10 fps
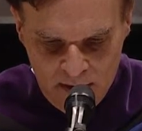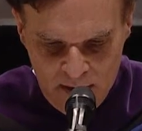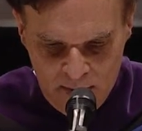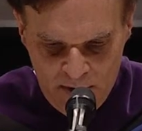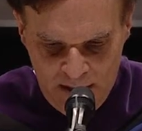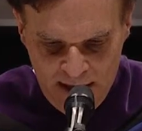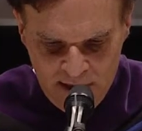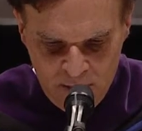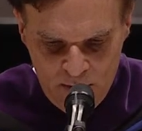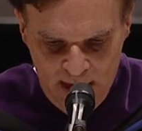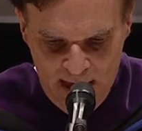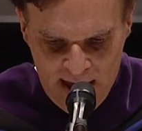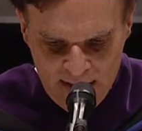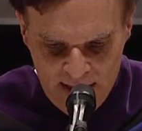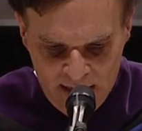But like you, I
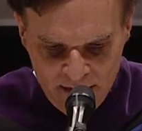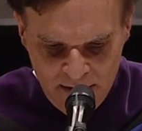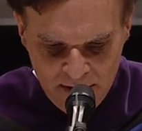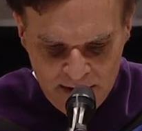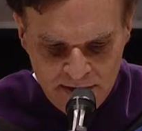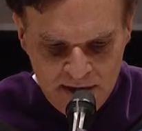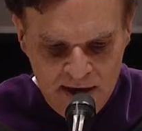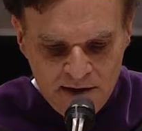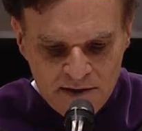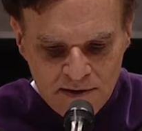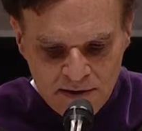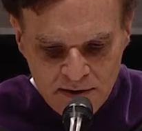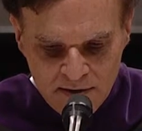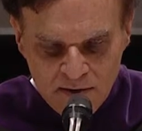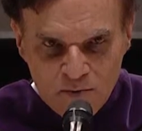had that legal education
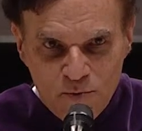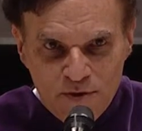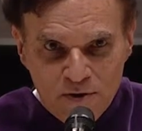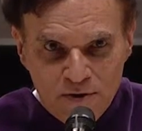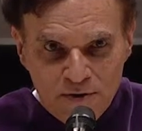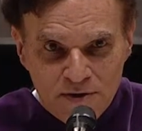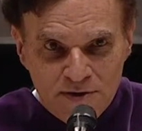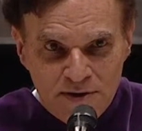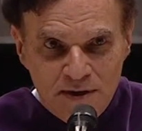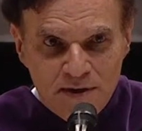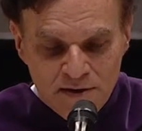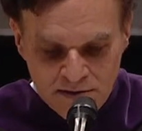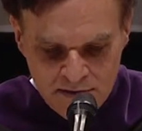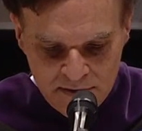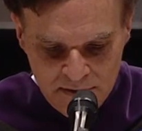with the
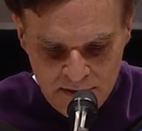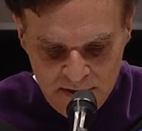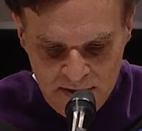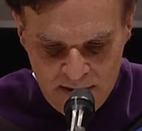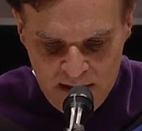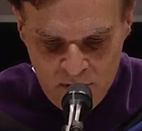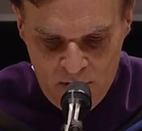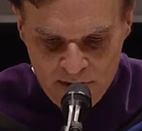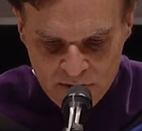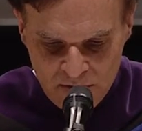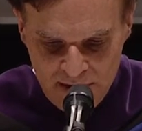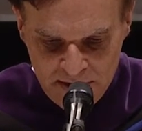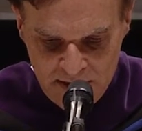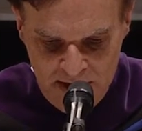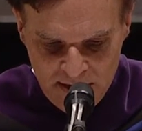skills that law school
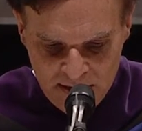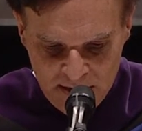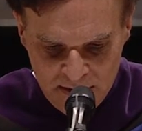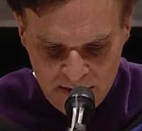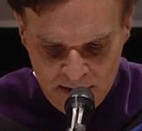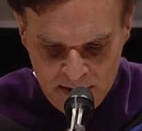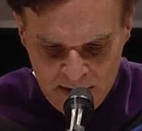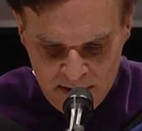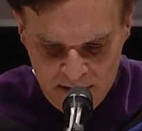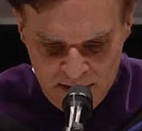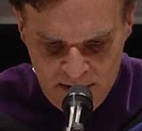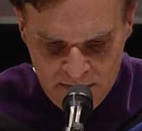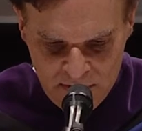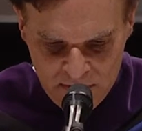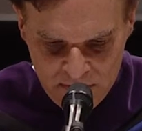education
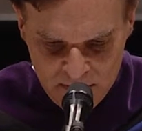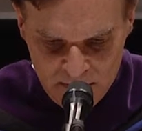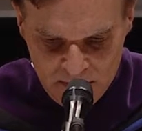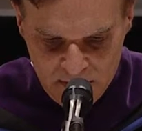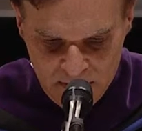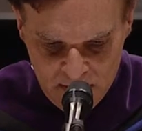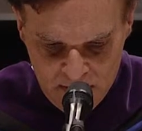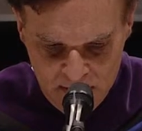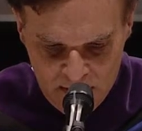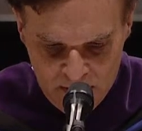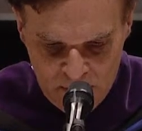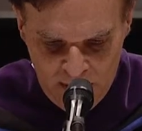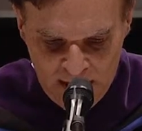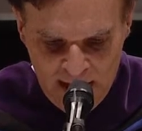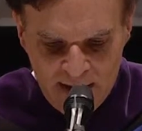gives you.
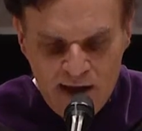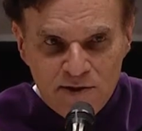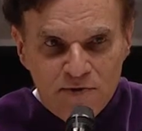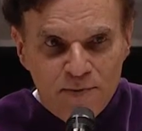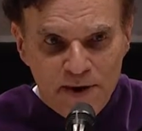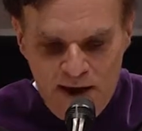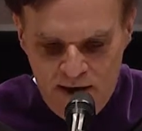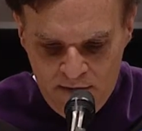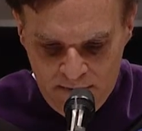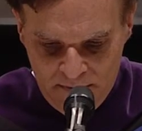3 decades from now,